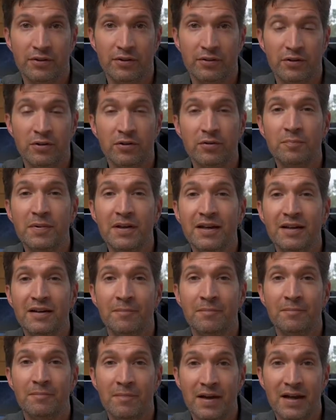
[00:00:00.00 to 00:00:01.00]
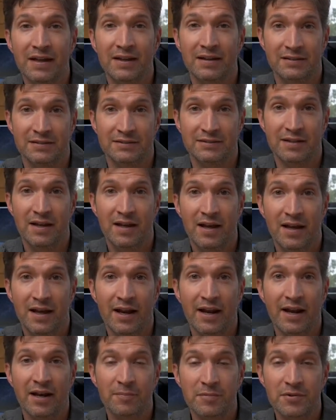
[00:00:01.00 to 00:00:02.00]
you. You'd be amazed
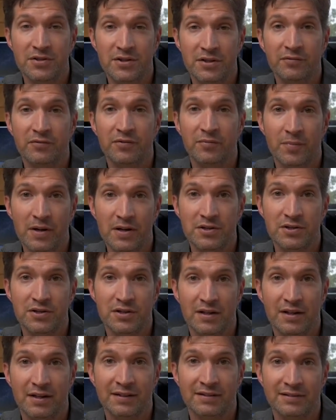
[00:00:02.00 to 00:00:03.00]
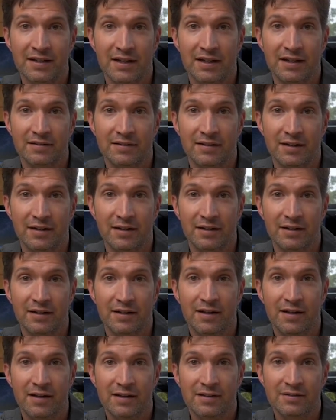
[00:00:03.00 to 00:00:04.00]
at how much information is out there.
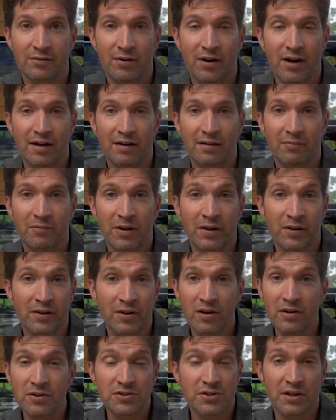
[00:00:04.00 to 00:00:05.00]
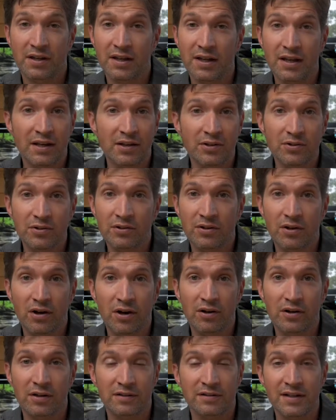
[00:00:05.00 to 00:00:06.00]
So I encourage you to get in your
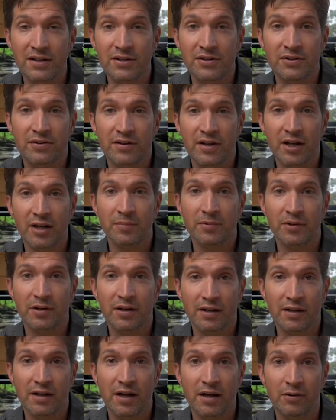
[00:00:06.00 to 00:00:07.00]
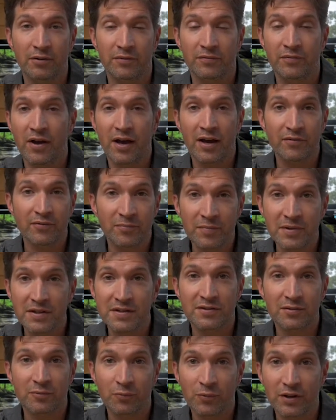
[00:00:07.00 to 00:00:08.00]
car, take your camera, and go. If you haven't
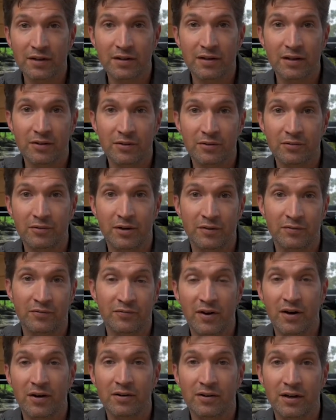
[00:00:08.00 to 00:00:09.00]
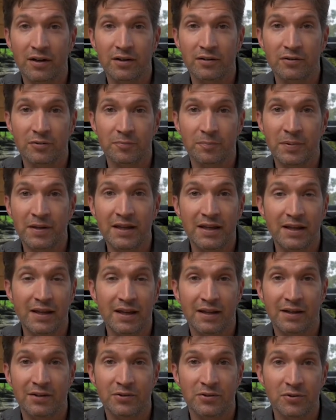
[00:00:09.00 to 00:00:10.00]
missed the window of fall color
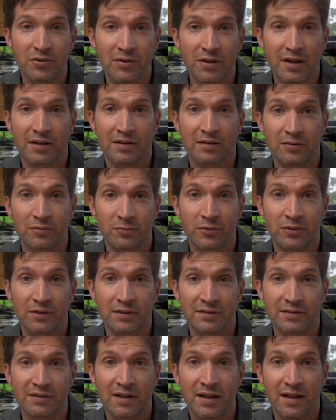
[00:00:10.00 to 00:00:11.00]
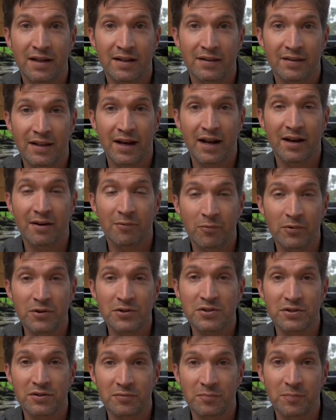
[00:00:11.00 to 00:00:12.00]
peaking in your neck of the woods, then I
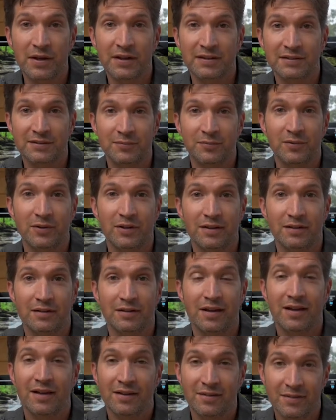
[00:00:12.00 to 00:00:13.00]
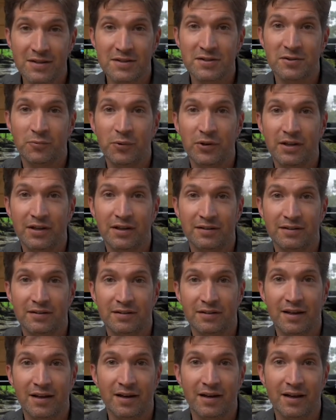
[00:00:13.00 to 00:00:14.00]
wish you the best of luck this weekend
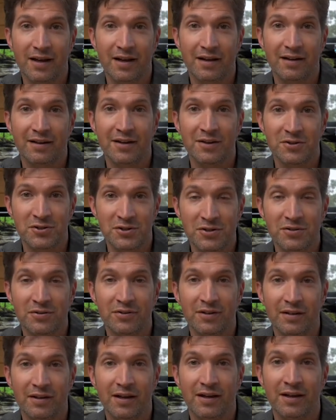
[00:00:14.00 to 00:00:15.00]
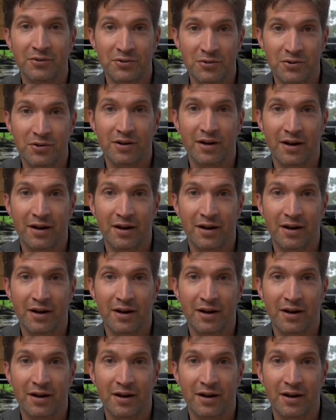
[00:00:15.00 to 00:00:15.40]
on getting out and shooting in your